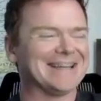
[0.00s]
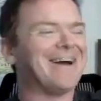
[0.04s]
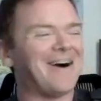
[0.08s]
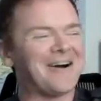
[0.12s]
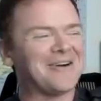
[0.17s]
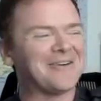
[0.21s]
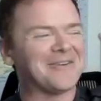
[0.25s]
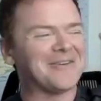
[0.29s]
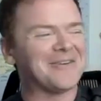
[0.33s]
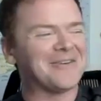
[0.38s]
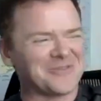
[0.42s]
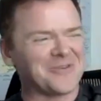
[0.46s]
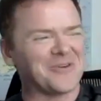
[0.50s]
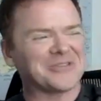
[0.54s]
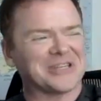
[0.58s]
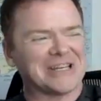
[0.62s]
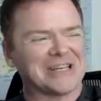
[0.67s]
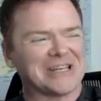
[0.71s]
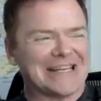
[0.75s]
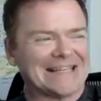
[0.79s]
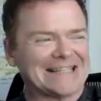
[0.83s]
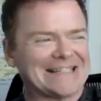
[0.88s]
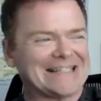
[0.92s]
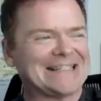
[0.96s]
I thought I was going
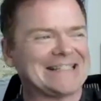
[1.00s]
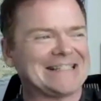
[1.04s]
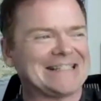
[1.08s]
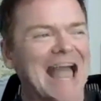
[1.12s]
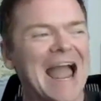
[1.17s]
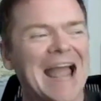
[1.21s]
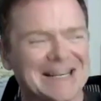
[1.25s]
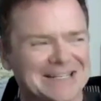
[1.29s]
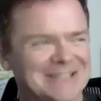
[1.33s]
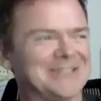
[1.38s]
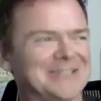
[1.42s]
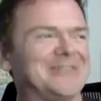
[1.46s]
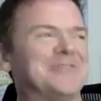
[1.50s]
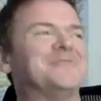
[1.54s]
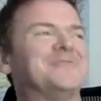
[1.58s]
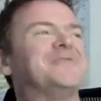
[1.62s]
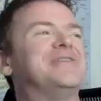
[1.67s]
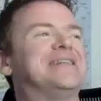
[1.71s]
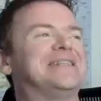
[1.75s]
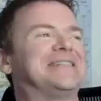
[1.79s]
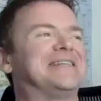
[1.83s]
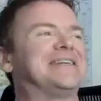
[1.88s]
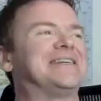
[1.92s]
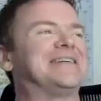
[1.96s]
to get sacked 2
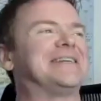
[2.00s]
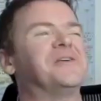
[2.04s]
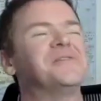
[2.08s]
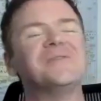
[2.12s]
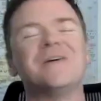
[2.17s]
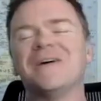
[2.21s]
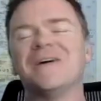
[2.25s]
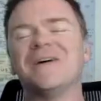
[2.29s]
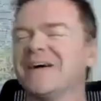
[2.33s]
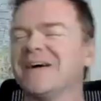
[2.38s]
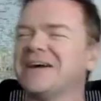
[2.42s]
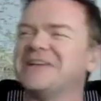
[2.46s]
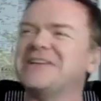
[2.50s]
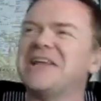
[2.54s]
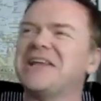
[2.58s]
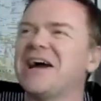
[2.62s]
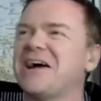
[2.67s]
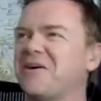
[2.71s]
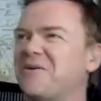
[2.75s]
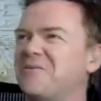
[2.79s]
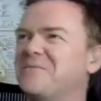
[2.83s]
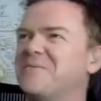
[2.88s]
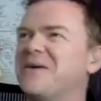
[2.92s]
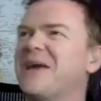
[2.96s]
weeks ago, and
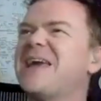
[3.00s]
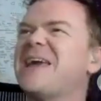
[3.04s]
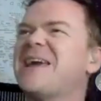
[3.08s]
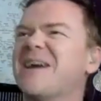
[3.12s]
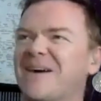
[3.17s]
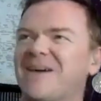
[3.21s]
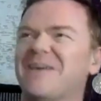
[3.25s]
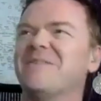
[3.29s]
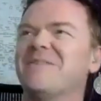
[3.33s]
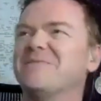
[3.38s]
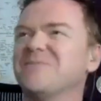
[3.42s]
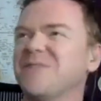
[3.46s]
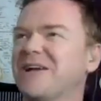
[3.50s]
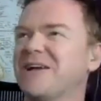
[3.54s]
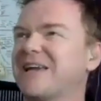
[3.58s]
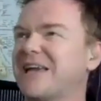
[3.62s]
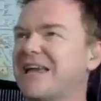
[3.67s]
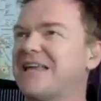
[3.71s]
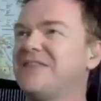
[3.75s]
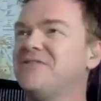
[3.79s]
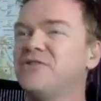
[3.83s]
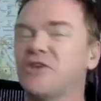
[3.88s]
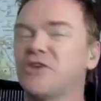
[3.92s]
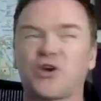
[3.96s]
now I'm here. I'm like
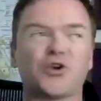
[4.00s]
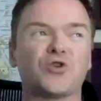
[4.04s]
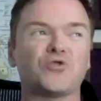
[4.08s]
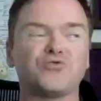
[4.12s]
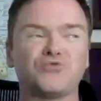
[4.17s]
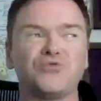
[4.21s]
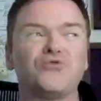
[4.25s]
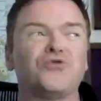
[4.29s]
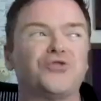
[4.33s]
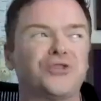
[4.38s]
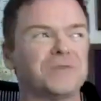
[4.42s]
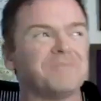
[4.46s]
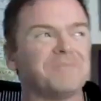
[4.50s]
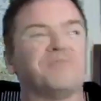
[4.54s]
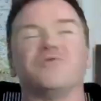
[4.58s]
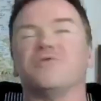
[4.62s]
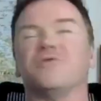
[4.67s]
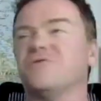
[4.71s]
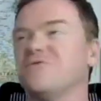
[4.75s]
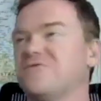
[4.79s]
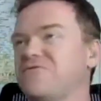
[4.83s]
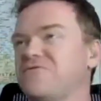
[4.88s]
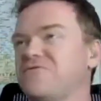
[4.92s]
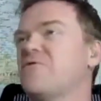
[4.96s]
in the
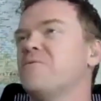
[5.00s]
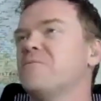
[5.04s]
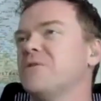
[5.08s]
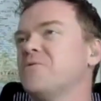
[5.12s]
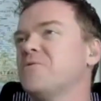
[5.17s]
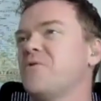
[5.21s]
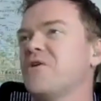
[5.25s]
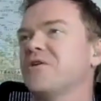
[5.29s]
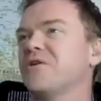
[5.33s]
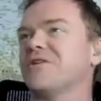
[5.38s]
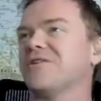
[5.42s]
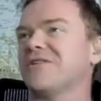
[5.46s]
crucible of Formula One.